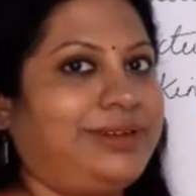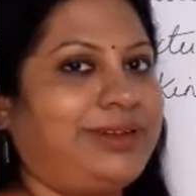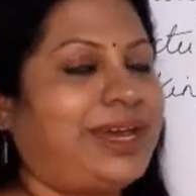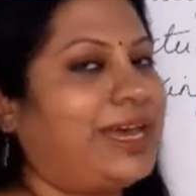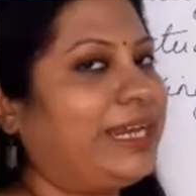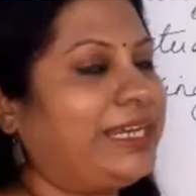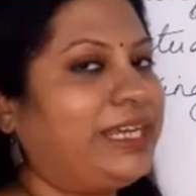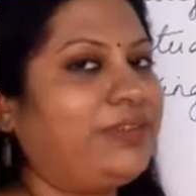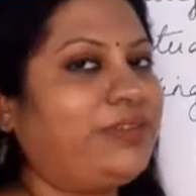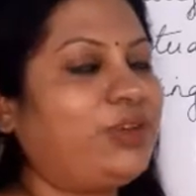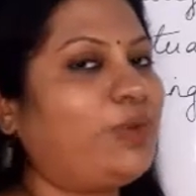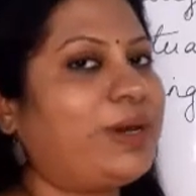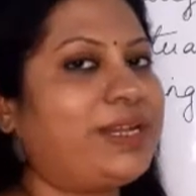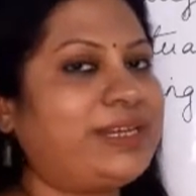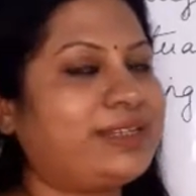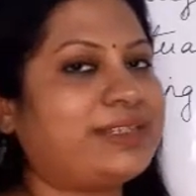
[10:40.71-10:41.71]
I'll give you
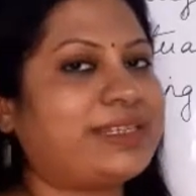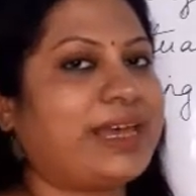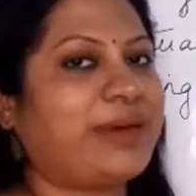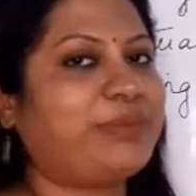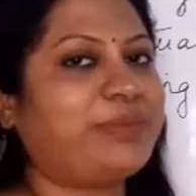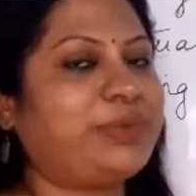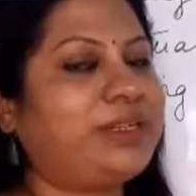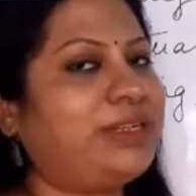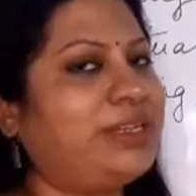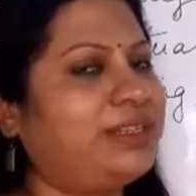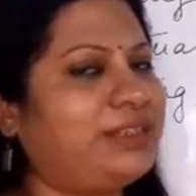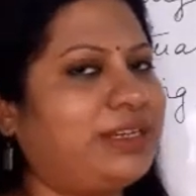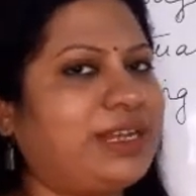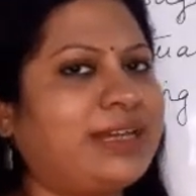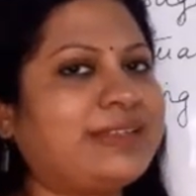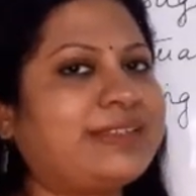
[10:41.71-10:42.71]
one example. In
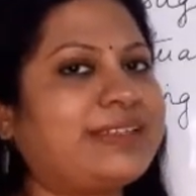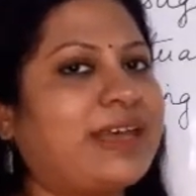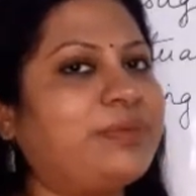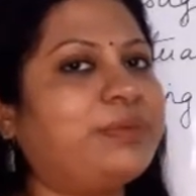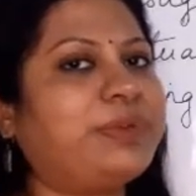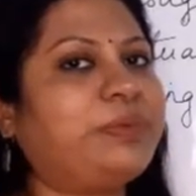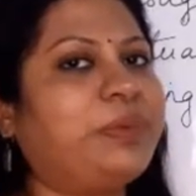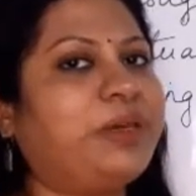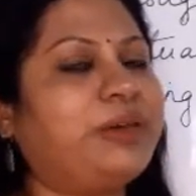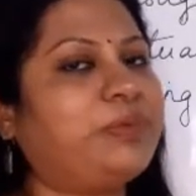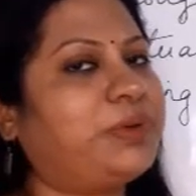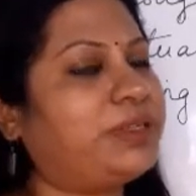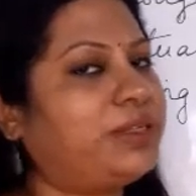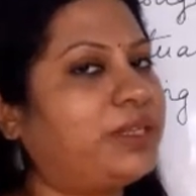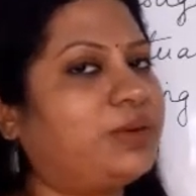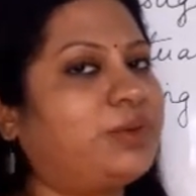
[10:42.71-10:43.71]
the last sample
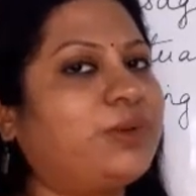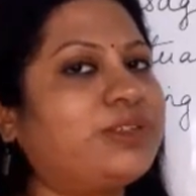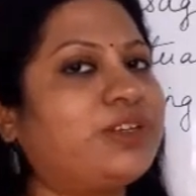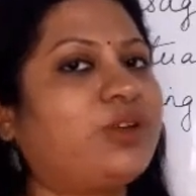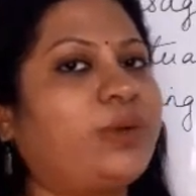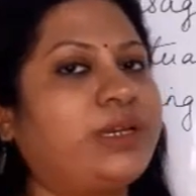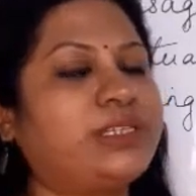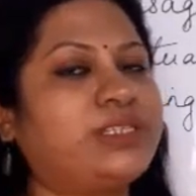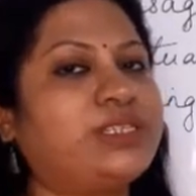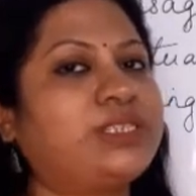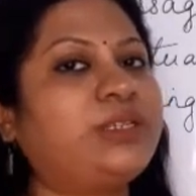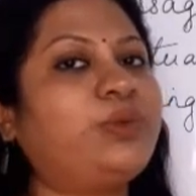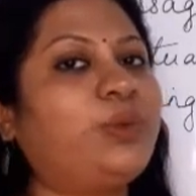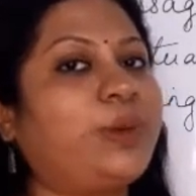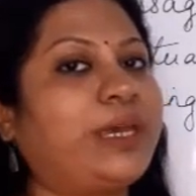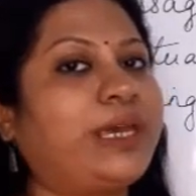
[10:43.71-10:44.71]
paper, there was a
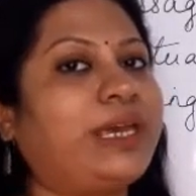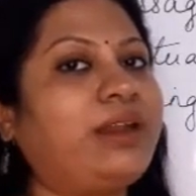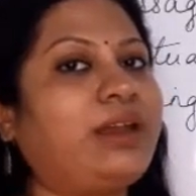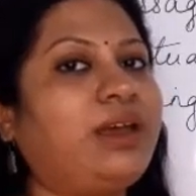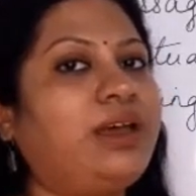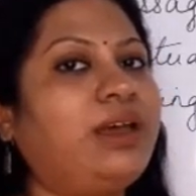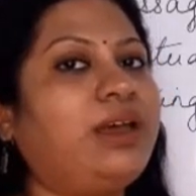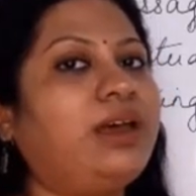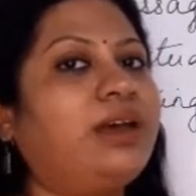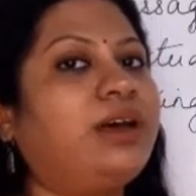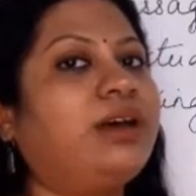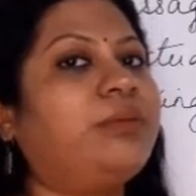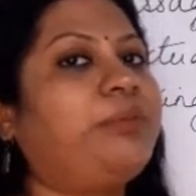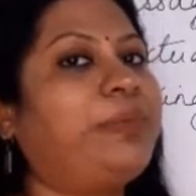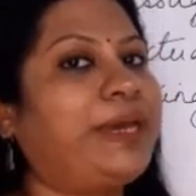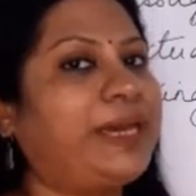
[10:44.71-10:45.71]
question where
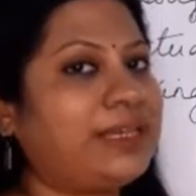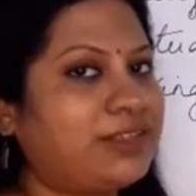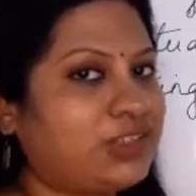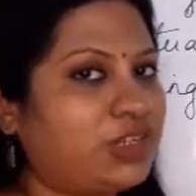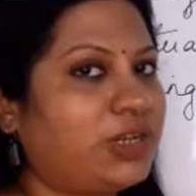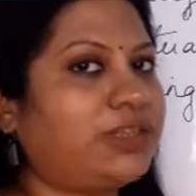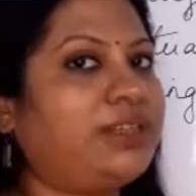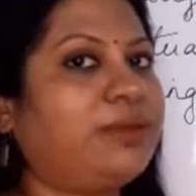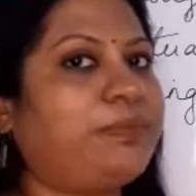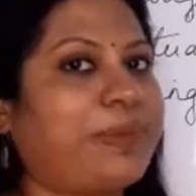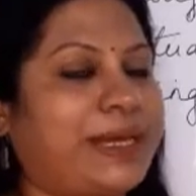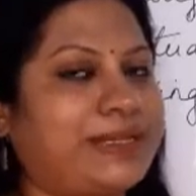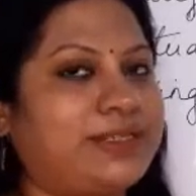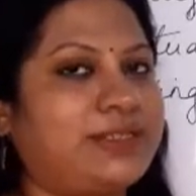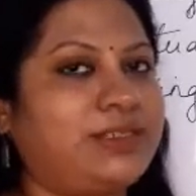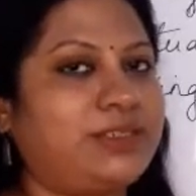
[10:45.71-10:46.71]
based on the
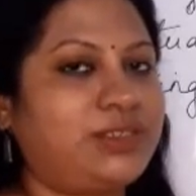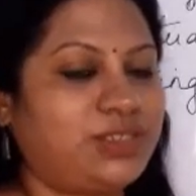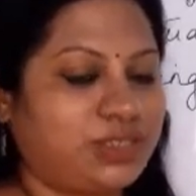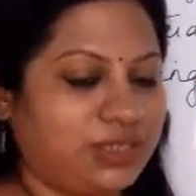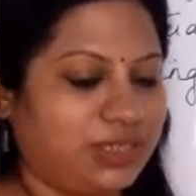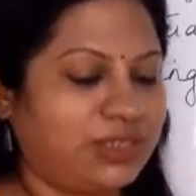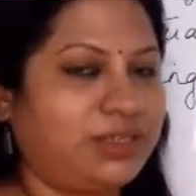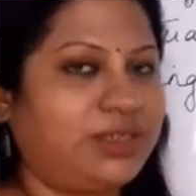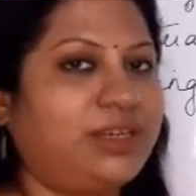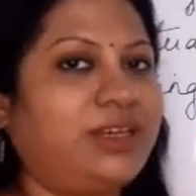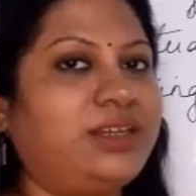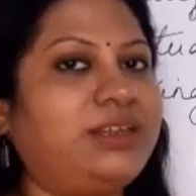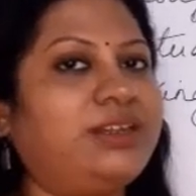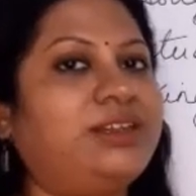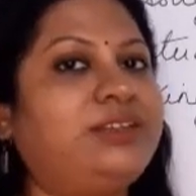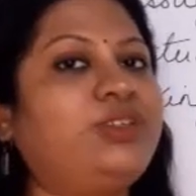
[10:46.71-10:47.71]
passage,
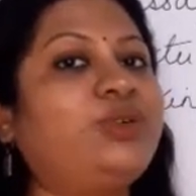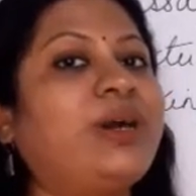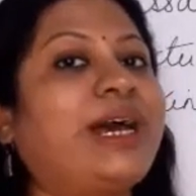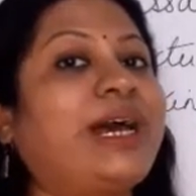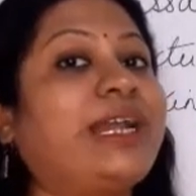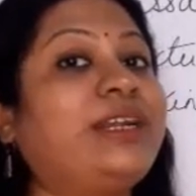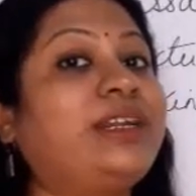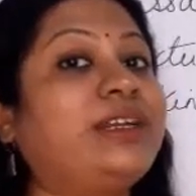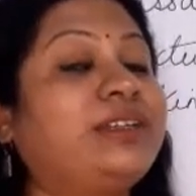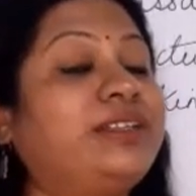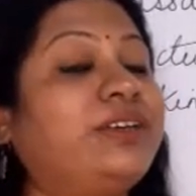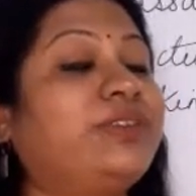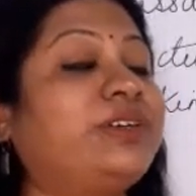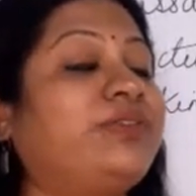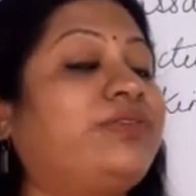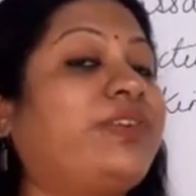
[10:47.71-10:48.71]

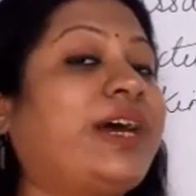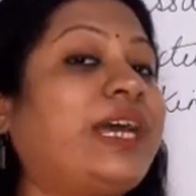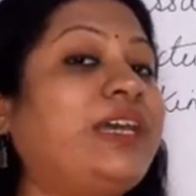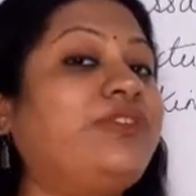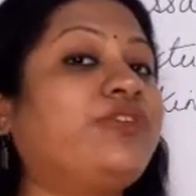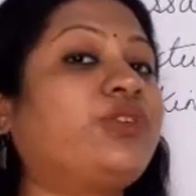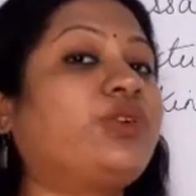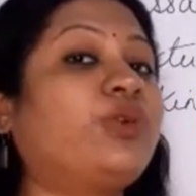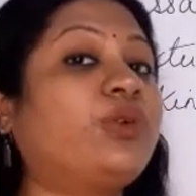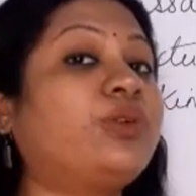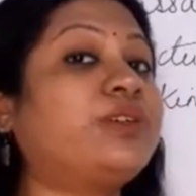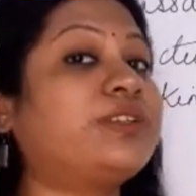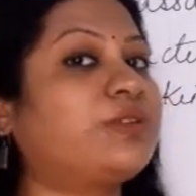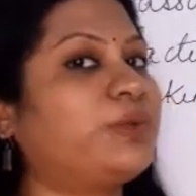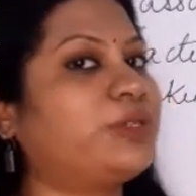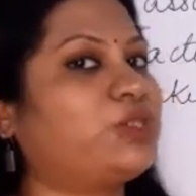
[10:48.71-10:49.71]
there were five
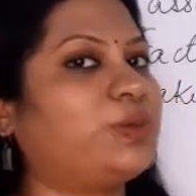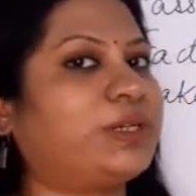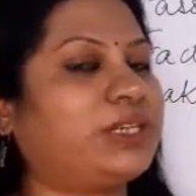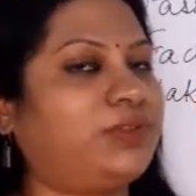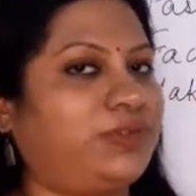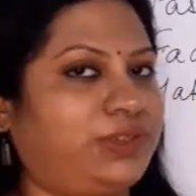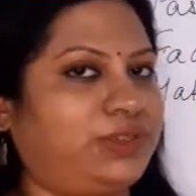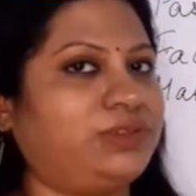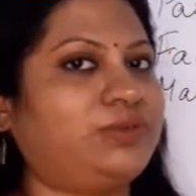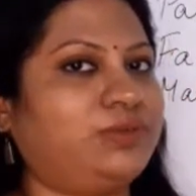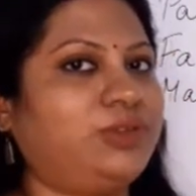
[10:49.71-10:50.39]
quotes which were given.